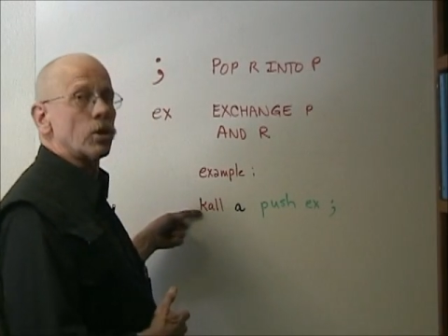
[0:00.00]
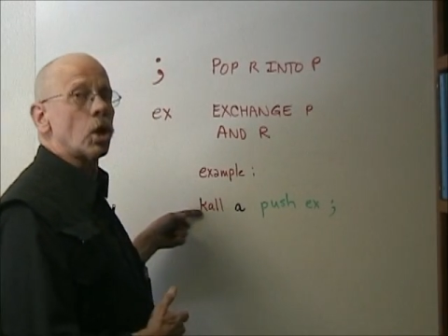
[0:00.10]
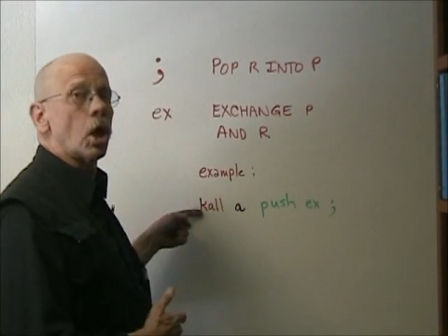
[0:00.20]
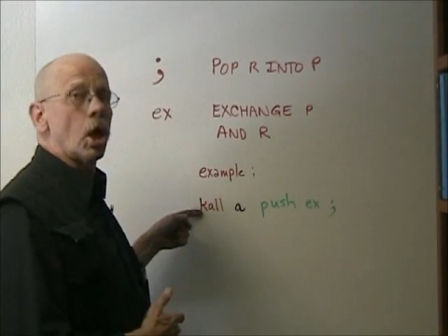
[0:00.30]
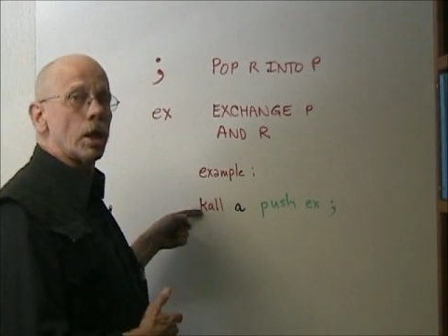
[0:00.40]

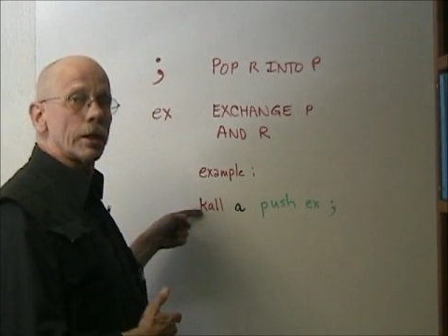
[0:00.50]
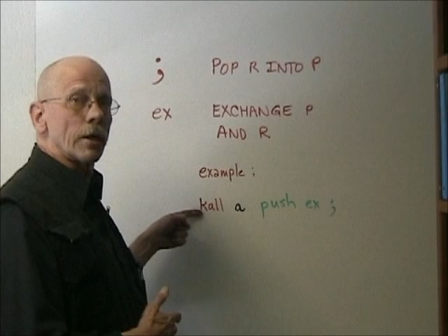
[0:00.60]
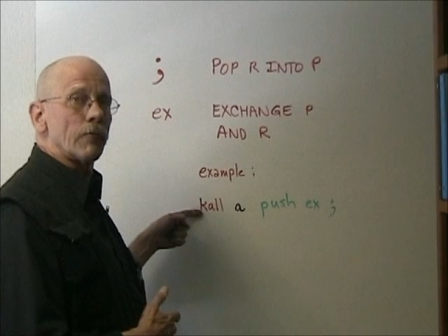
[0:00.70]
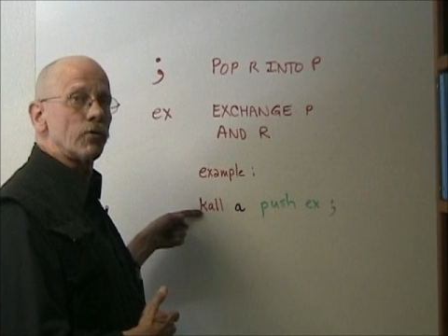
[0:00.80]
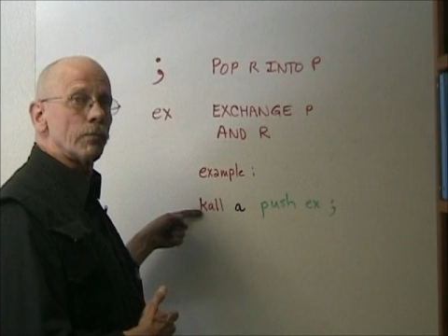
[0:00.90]
call here,
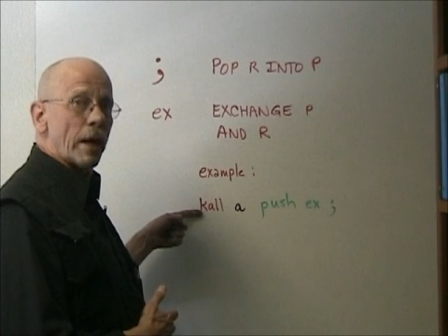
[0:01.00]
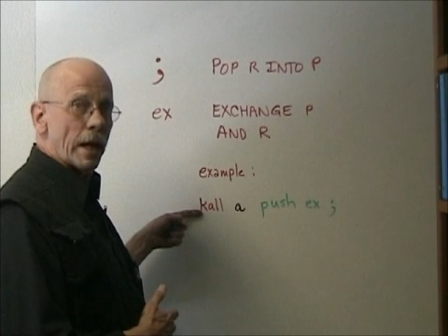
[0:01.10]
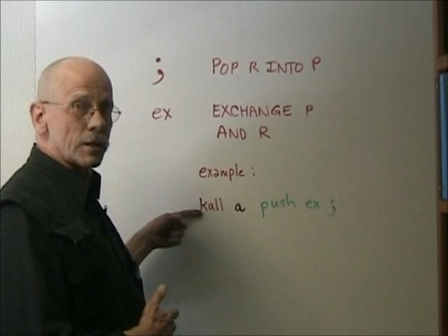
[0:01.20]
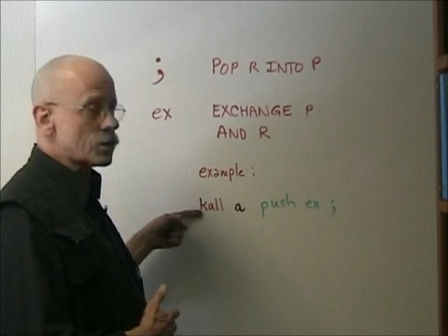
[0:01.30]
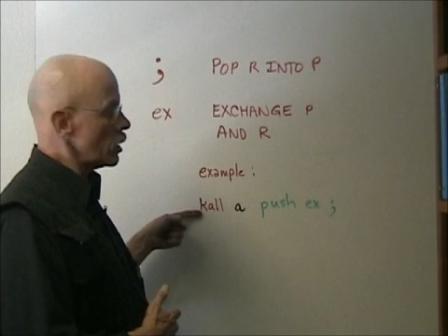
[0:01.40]
if you
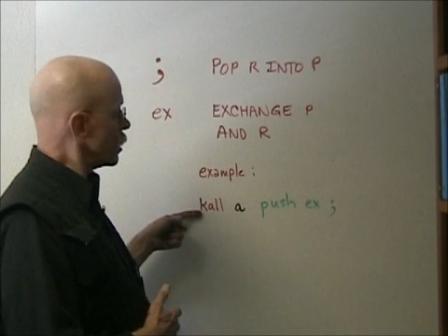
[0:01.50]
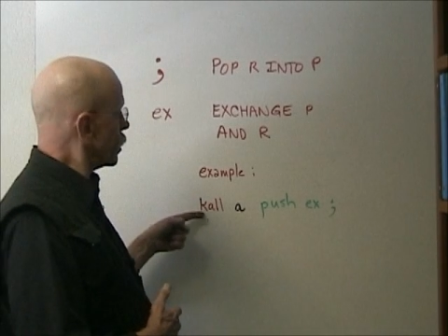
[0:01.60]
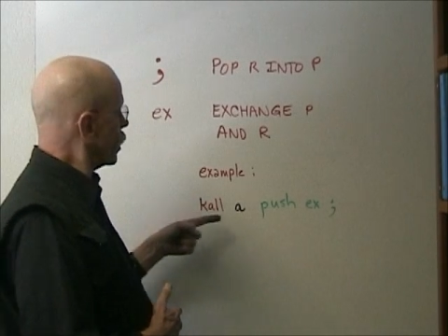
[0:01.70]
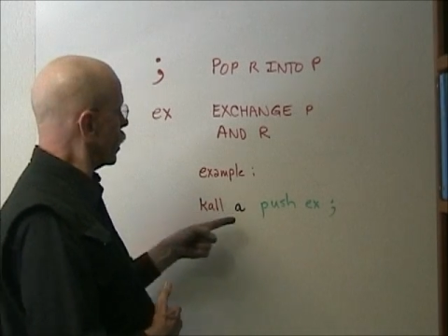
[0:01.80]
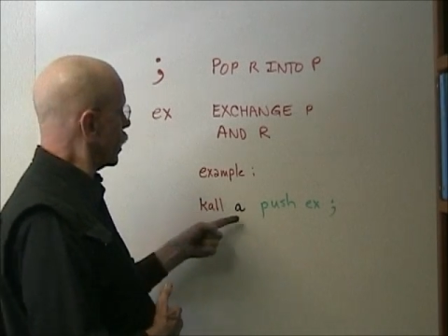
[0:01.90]
passed it
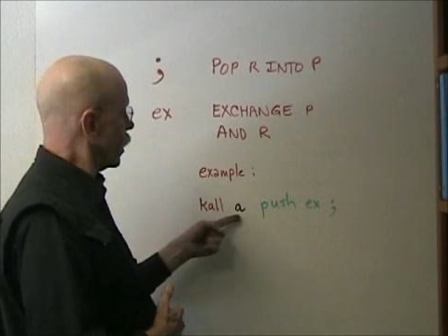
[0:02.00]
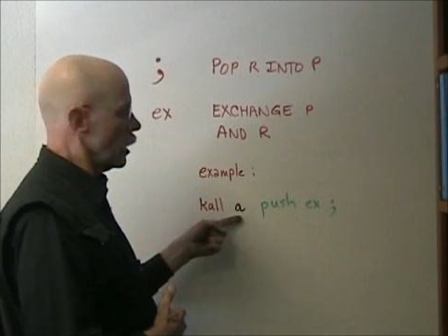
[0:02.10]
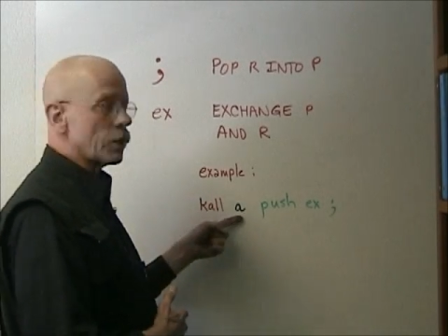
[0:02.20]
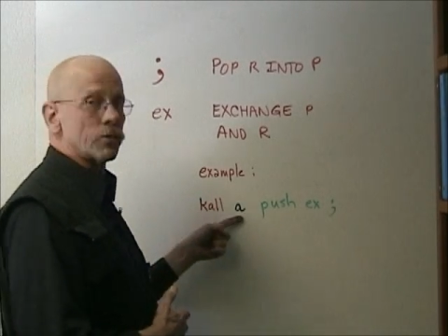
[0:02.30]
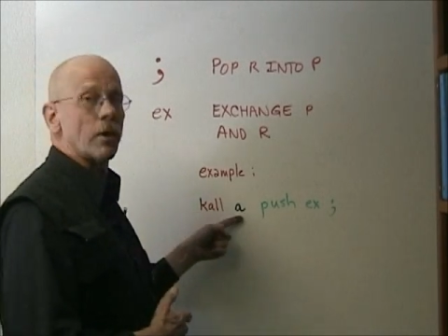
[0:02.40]
an
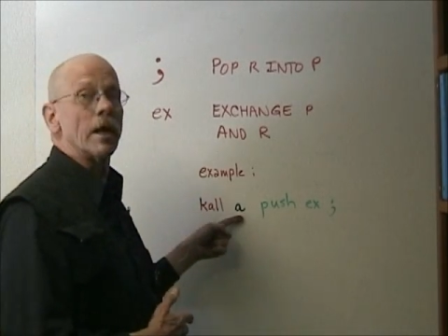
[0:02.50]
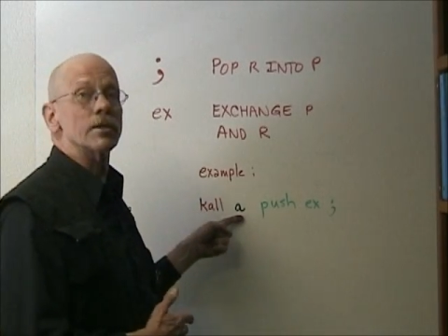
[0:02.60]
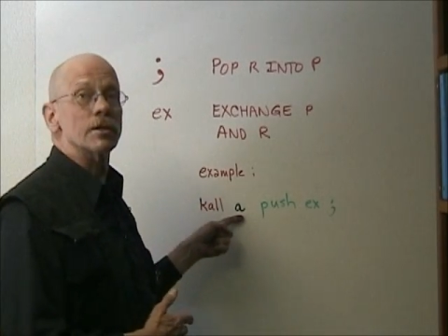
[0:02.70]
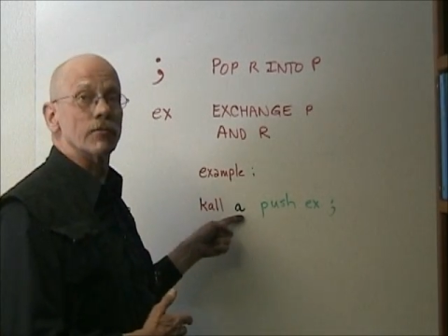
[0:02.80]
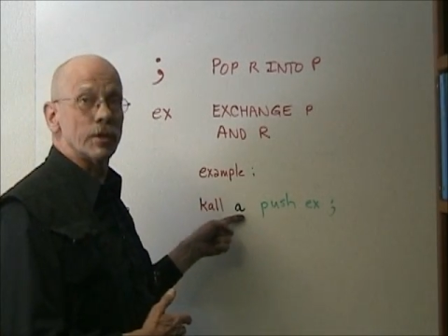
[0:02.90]

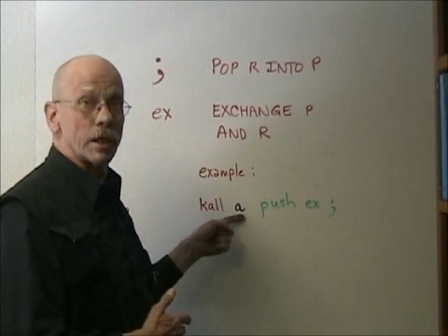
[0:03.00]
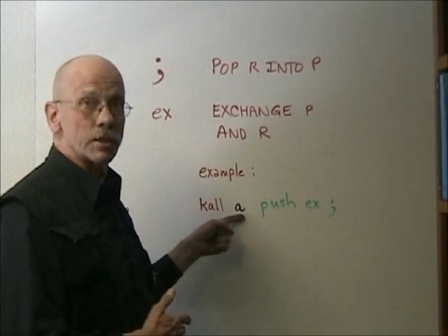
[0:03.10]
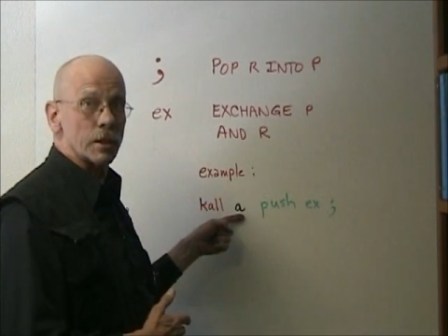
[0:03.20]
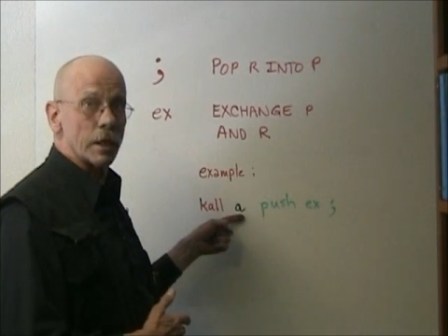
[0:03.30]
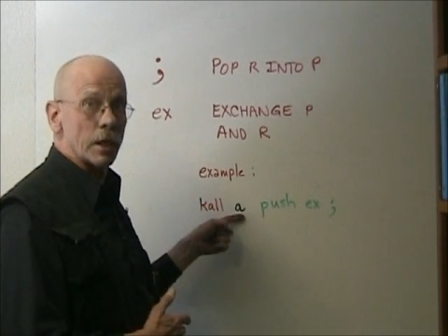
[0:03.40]
address of a
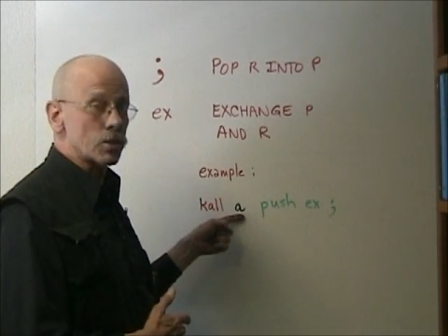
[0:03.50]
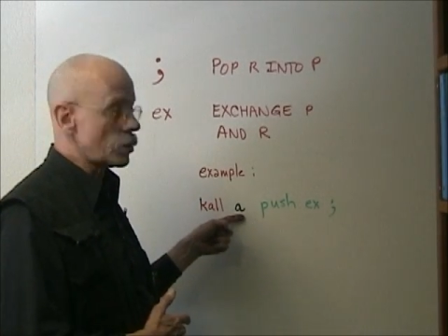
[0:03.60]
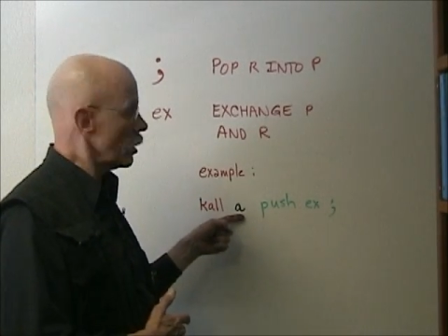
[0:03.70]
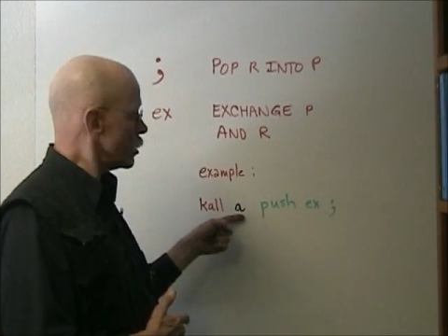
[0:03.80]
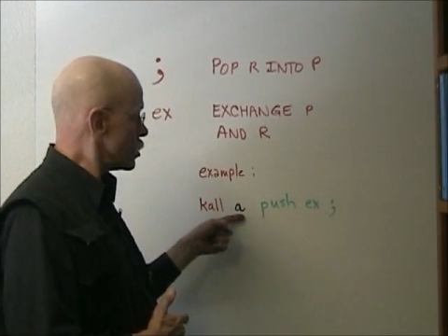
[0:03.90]
destination
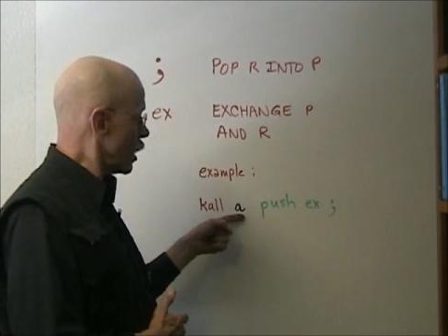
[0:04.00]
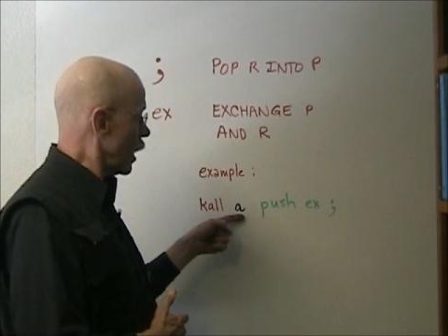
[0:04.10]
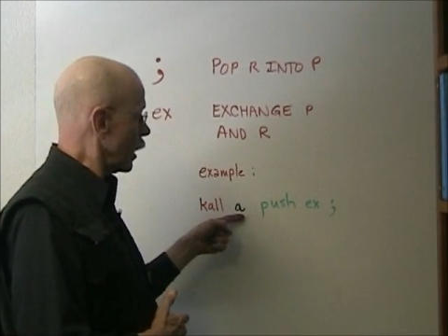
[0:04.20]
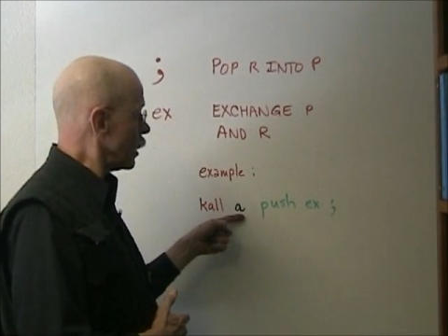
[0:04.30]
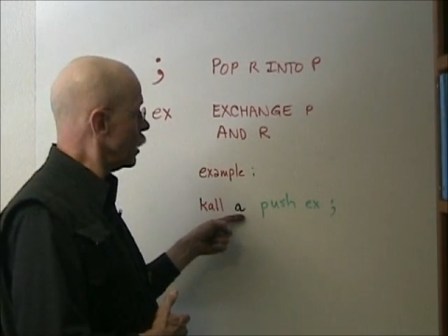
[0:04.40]
on the stack,